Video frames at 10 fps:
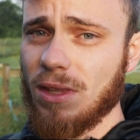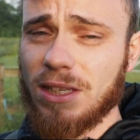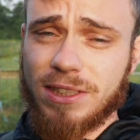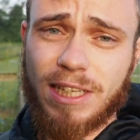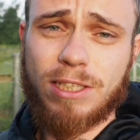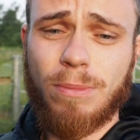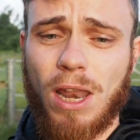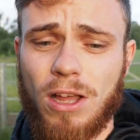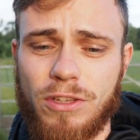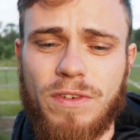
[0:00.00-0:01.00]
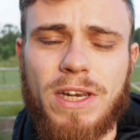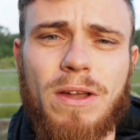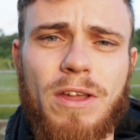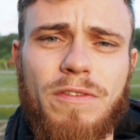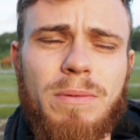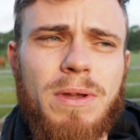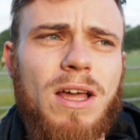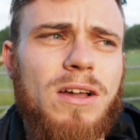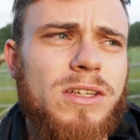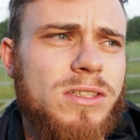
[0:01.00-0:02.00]
since my last video I think my
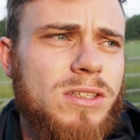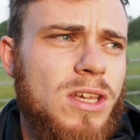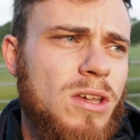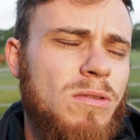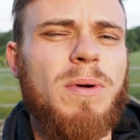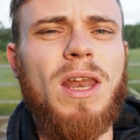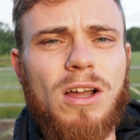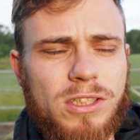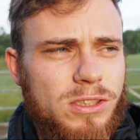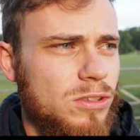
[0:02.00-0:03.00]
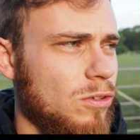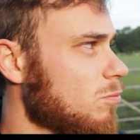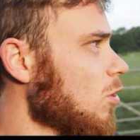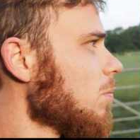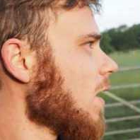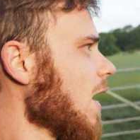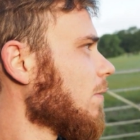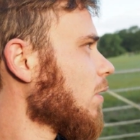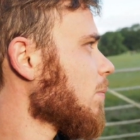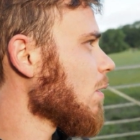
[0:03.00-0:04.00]
last well my last sort of proper
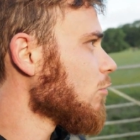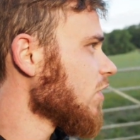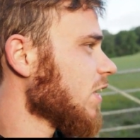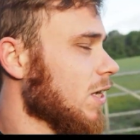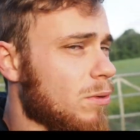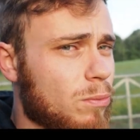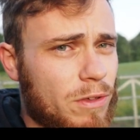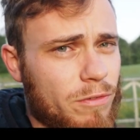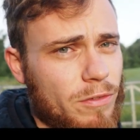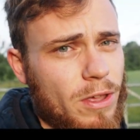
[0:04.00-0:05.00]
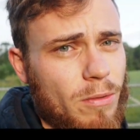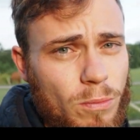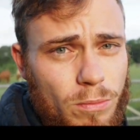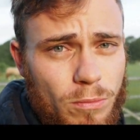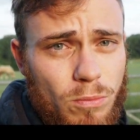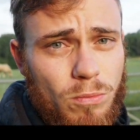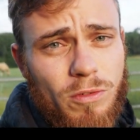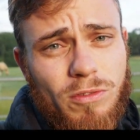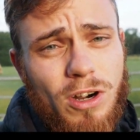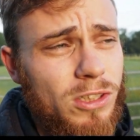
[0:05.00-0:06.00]
out and about video with uh,
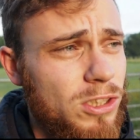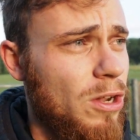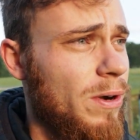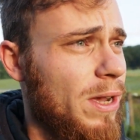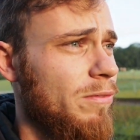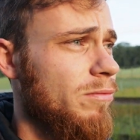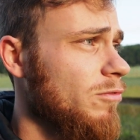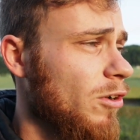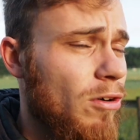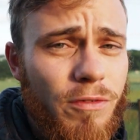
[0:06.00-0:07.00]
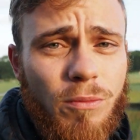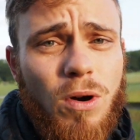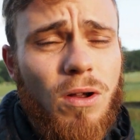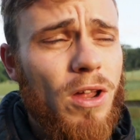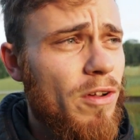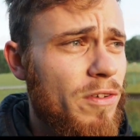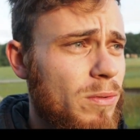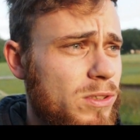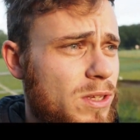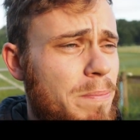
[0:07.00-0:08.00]
with regard to going out and photographing wildlife I think
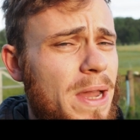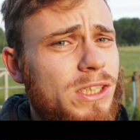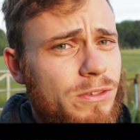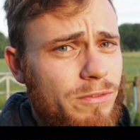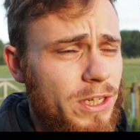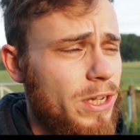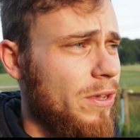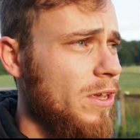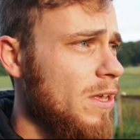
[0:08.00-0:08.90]
was the badger video